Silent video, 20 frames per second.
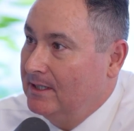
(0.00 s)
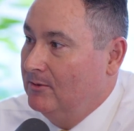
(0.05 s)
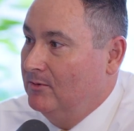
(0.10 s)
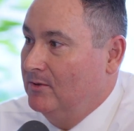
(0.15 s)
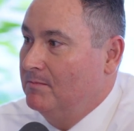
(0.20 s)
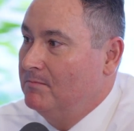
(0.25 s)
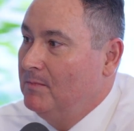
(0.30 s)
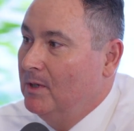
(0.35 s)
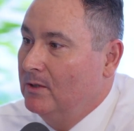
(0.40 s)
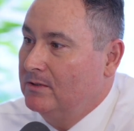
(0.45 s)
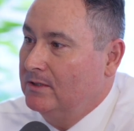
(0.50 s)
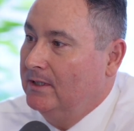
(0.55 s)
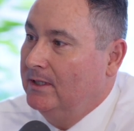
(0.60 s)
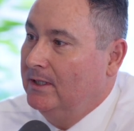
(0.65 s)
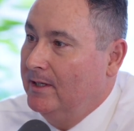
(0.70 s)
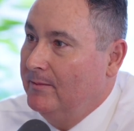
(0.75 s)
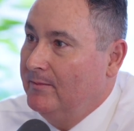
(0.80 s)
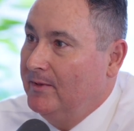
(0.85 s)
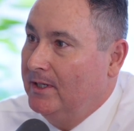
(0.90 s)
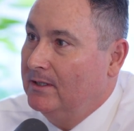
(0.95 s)
it was mostly
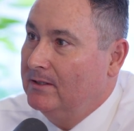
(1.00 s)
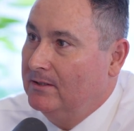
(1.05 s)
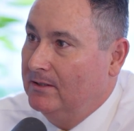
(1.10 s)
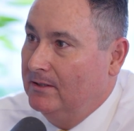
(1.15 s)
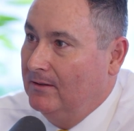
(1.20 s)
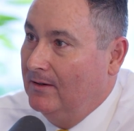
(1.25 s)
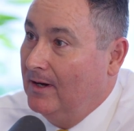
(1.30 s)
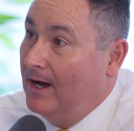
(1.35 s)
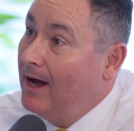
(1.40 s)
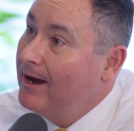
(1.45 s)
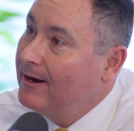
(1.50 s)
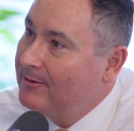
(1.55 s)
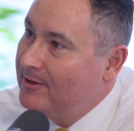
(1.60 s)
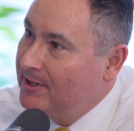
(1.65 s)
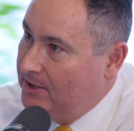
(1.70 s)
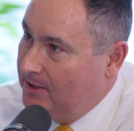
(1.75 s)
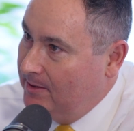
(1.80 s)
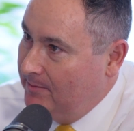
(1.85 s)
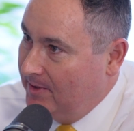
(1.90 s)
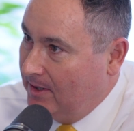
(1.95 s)
limited to
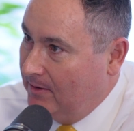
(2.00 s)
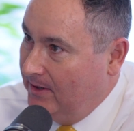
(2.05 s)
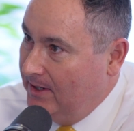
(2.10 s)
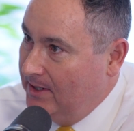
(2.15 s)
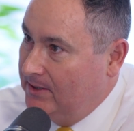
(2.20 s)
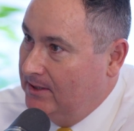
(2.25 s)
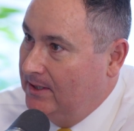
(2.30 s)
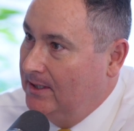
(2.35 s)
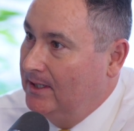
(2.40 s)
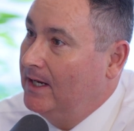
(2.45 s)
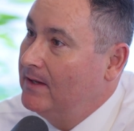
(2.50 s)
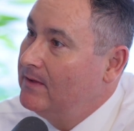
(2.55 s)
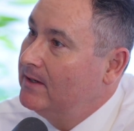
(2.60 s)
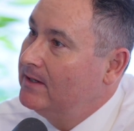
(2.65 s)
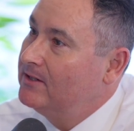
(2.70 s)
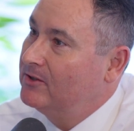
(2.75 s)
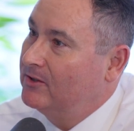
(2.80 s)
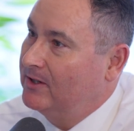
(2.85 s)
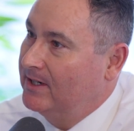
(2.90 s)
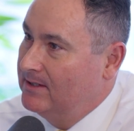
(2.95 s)
Irish immigration and
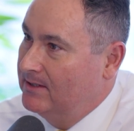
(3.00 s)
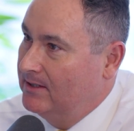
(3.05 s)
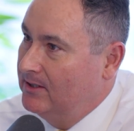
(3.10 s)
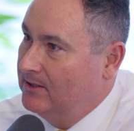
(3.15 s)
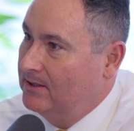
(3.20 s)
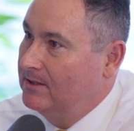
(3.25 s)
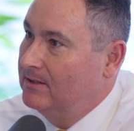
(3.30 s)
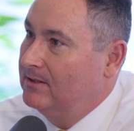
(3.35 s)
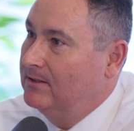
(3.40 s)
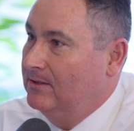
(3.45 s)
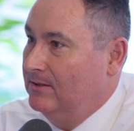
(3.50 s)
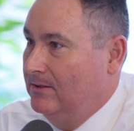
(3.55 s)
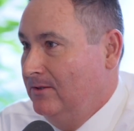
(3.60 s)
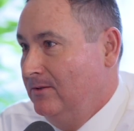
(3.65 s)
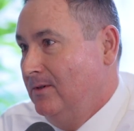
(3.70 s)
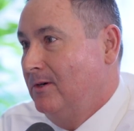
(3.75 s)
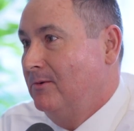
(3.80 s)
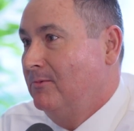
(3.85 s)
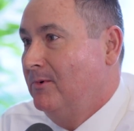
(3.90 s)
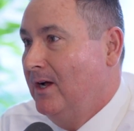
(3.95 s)
then transitioned to
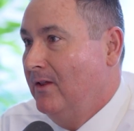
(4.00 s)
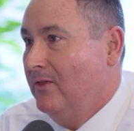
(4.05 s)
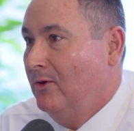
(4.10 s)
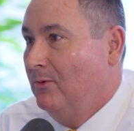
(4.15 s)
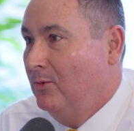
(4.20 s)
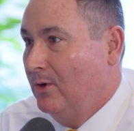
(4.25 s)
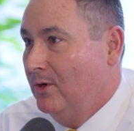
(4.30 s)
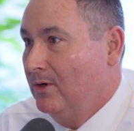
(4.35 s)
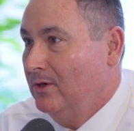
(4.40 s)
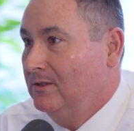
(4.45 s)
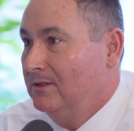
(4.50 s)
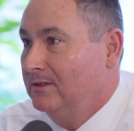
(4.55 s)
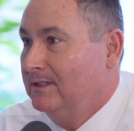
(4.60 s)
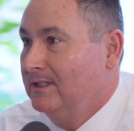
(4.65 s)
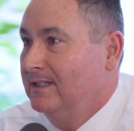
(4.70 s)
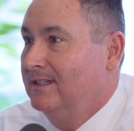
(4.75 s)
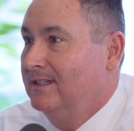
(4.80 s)
around the world.